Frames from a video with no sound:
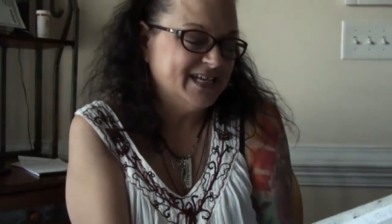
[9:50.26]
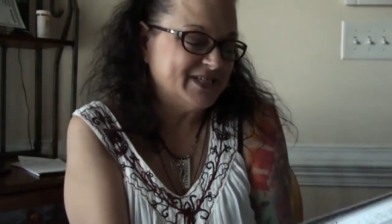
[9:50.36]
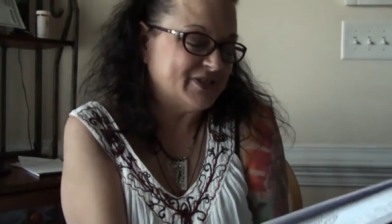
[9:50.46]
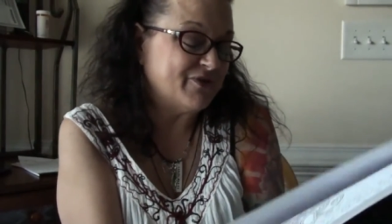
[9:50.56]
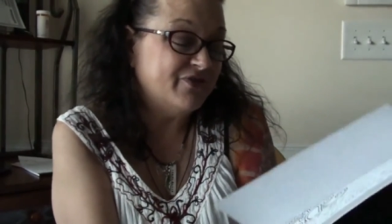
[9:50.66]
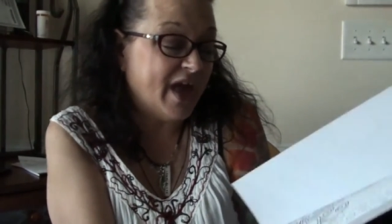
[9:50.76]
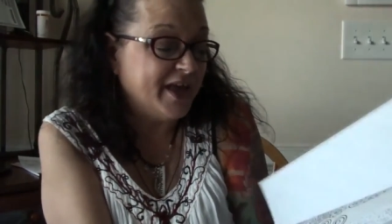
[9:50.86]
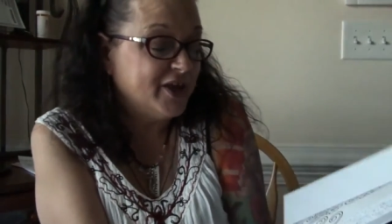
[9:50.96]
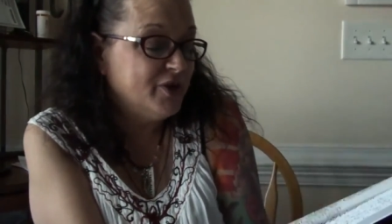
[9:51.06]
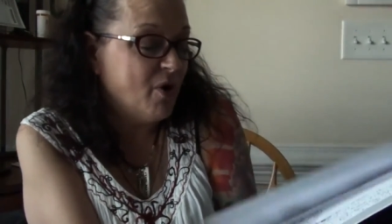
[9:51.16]
So
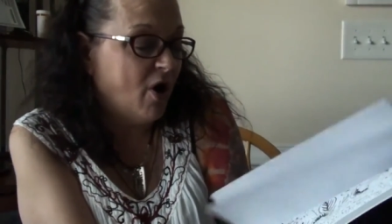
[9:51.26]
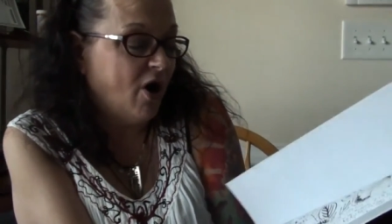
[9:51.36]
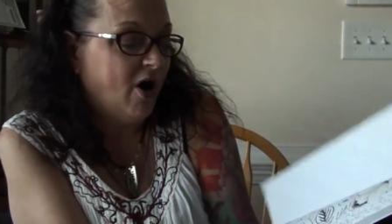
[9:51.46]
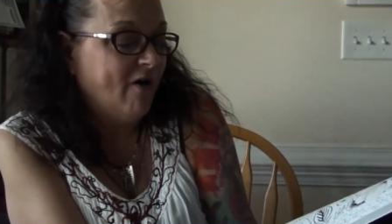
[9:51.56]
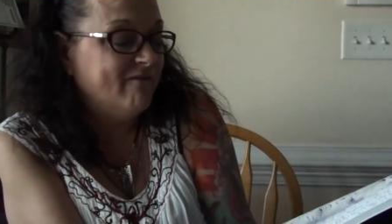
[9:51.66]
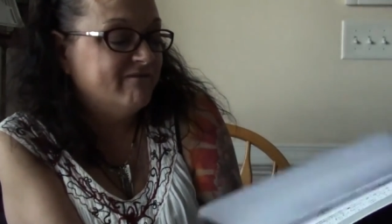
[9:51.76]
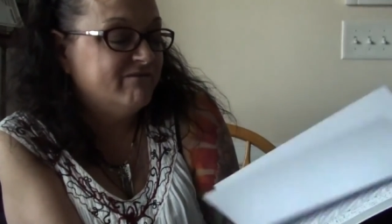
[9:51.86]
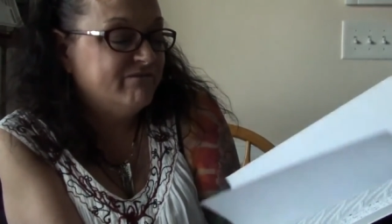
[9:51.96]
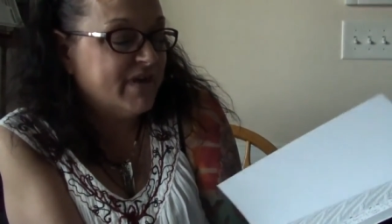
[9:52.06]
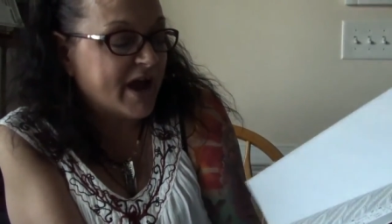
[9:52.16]
thank you all
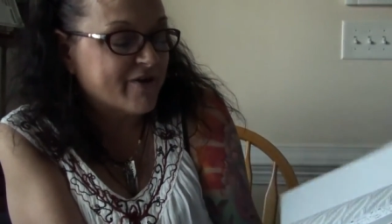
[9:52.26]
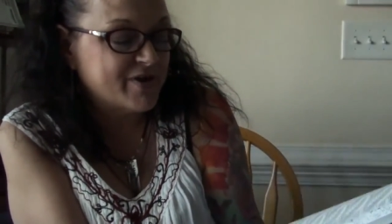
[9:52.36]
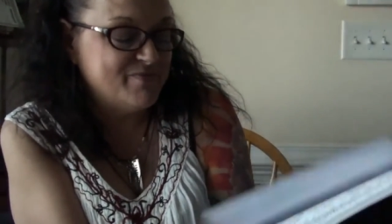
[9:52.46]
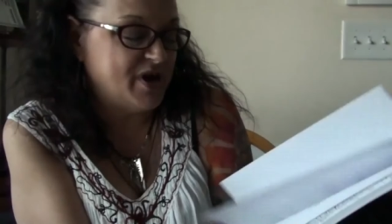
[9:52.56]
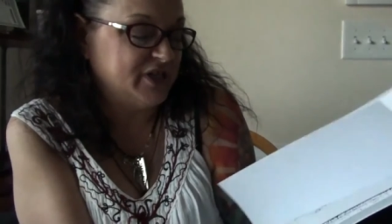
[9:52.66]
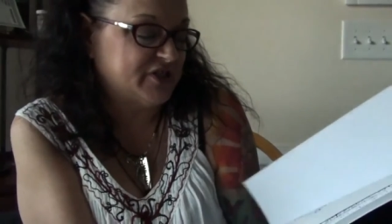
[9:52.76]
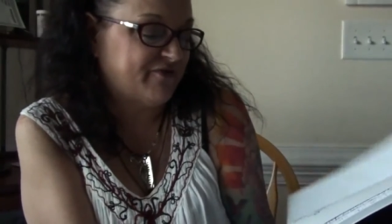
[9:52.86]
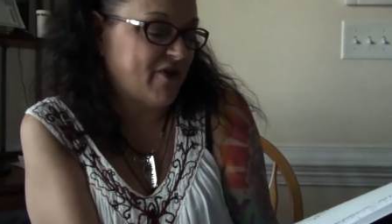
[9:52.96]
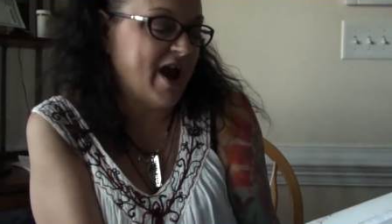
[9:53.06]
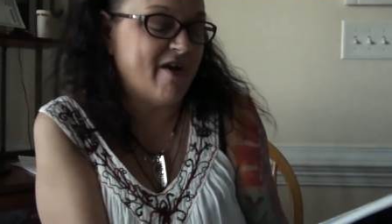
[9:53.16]
very much
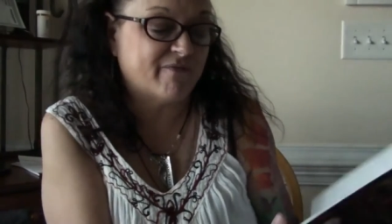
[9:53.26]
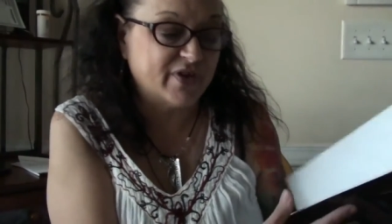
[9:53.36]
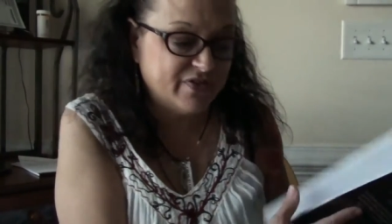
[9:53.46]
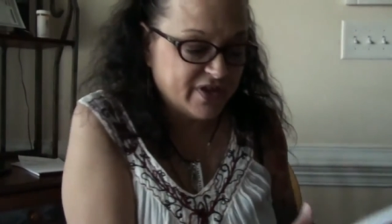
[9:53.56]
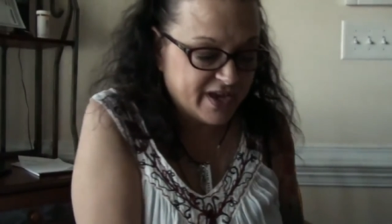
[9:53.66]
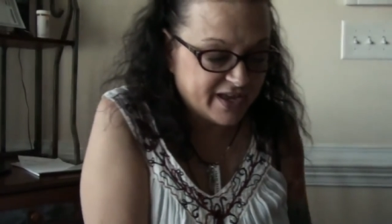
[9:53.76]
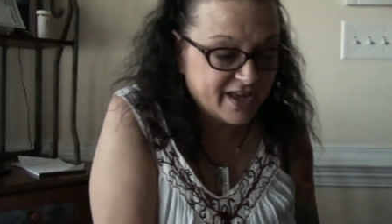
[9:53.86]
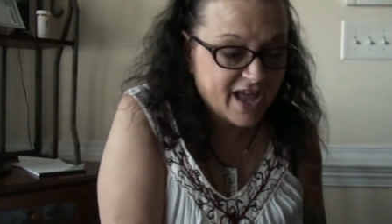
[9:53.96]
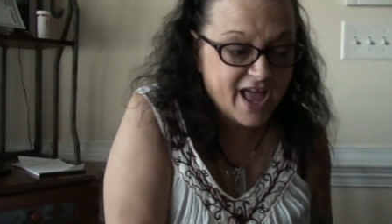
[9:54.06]
for everything.